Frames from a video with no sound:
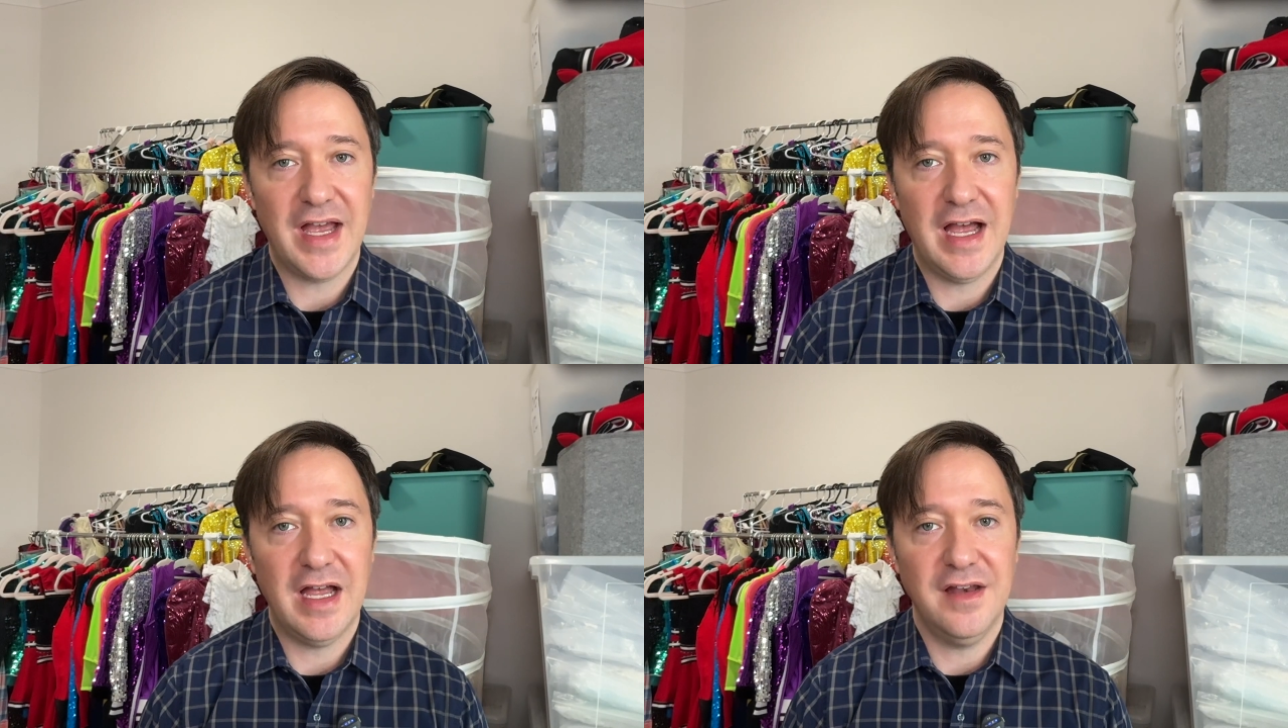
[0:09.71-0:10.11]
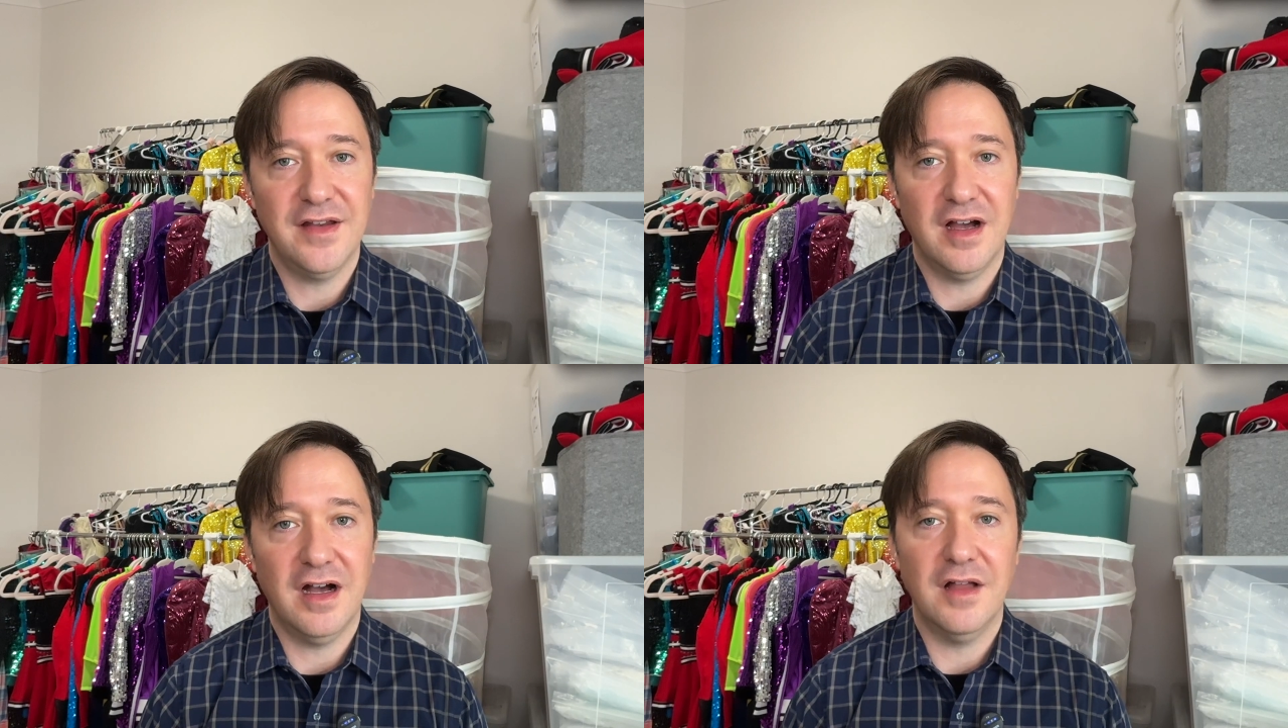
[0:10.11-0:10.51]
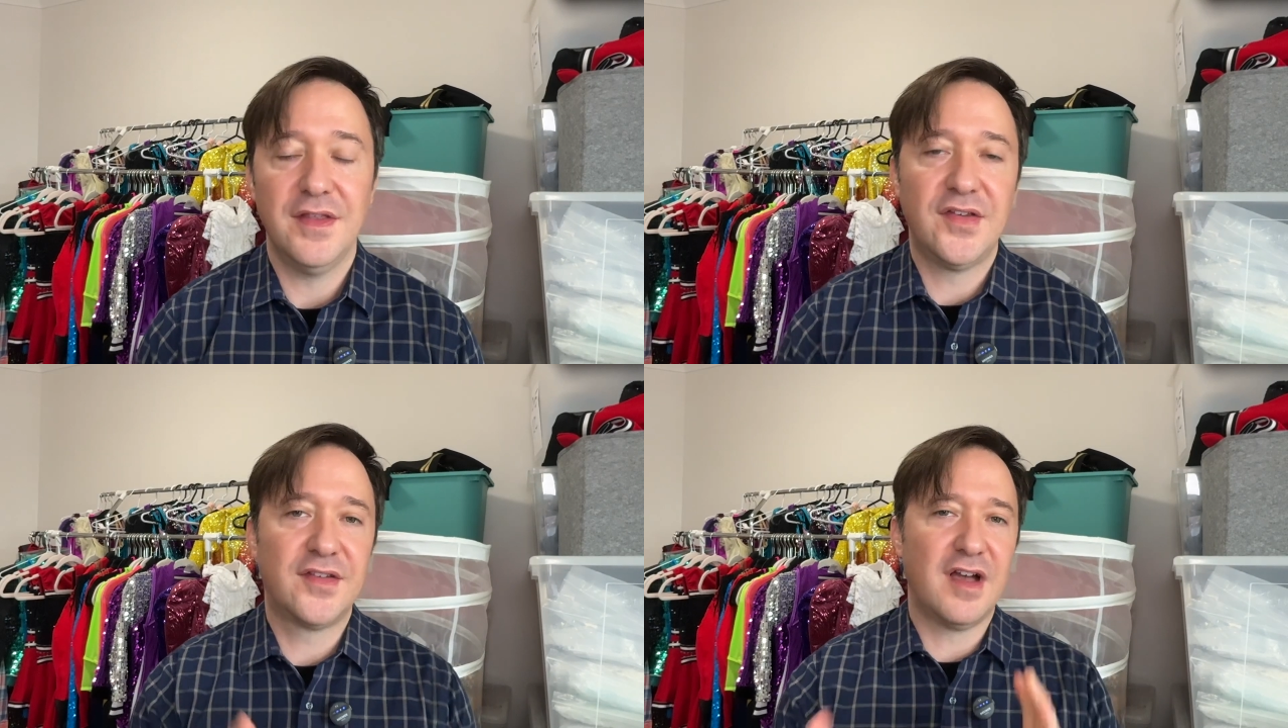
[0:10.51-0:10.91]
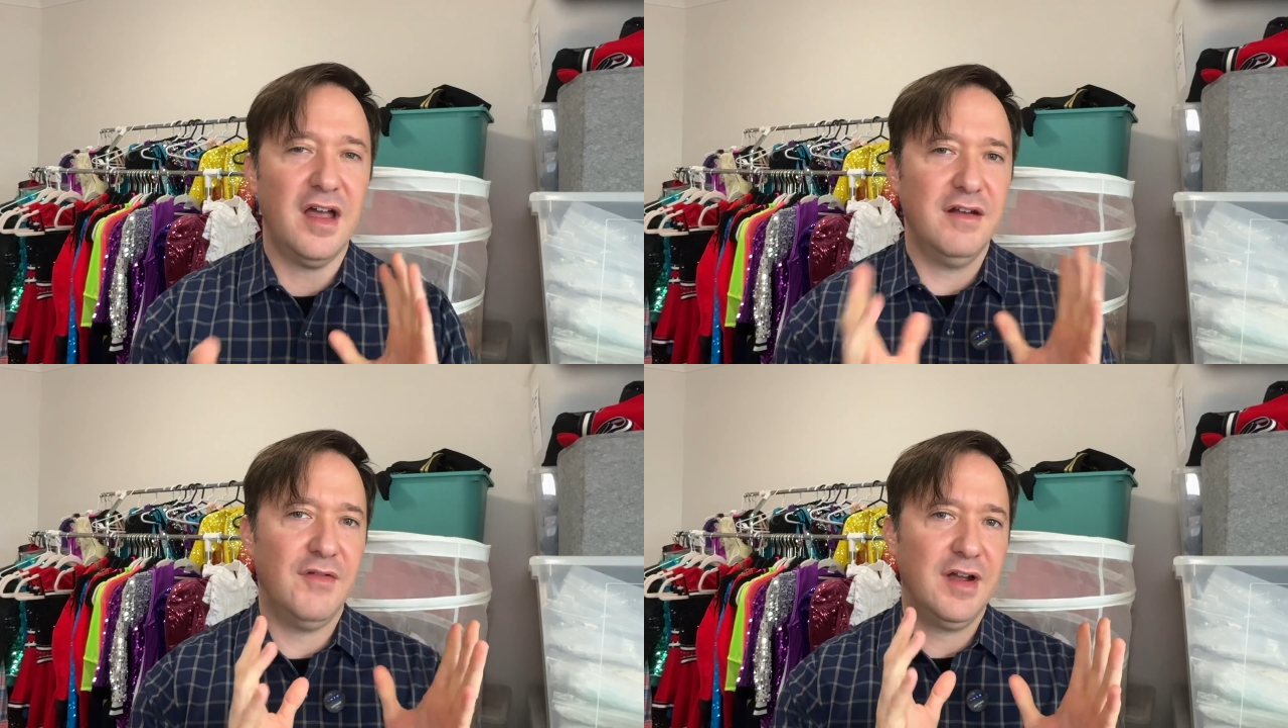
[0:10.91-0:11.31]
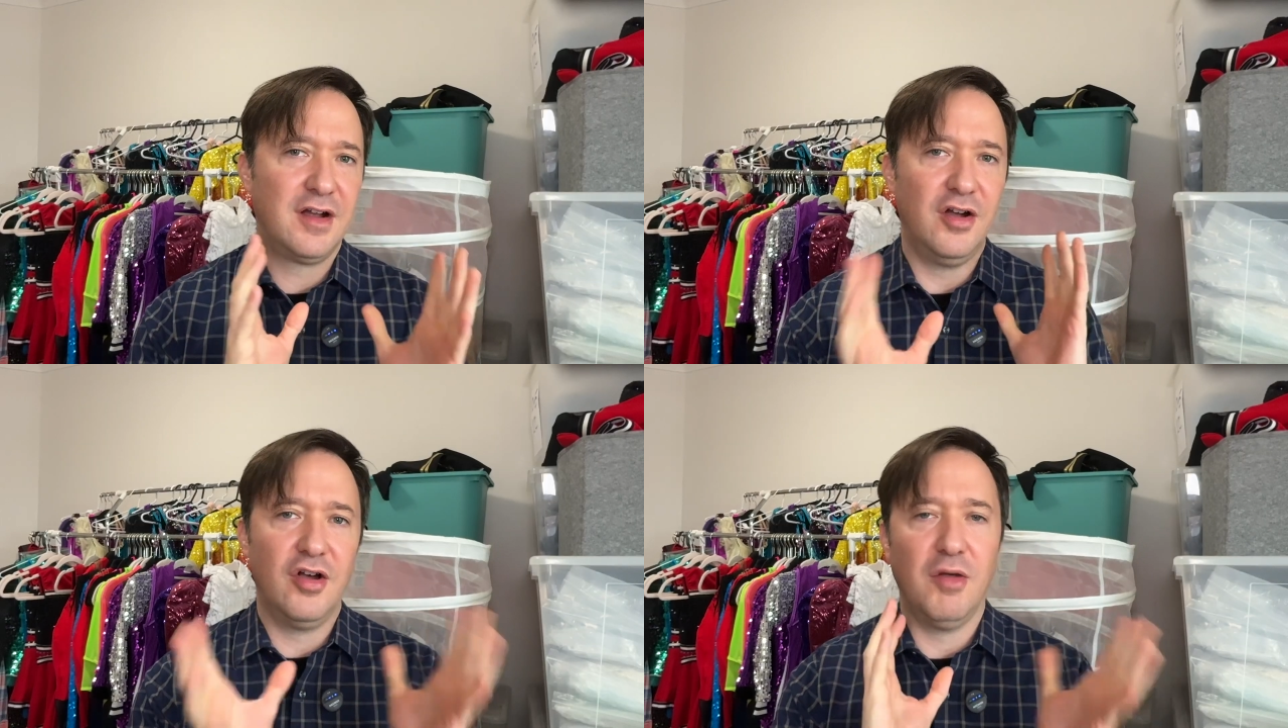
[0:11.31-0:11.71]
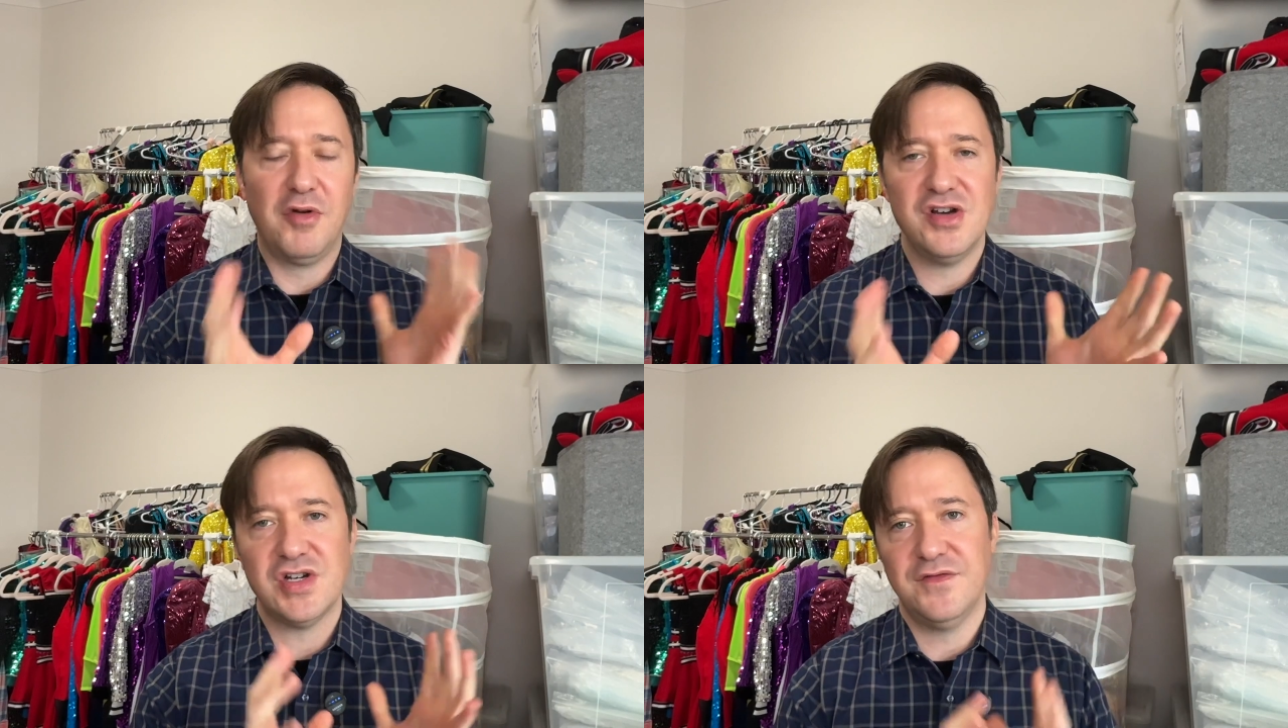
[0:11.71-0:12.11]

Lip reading: And this is kind of a conglomeration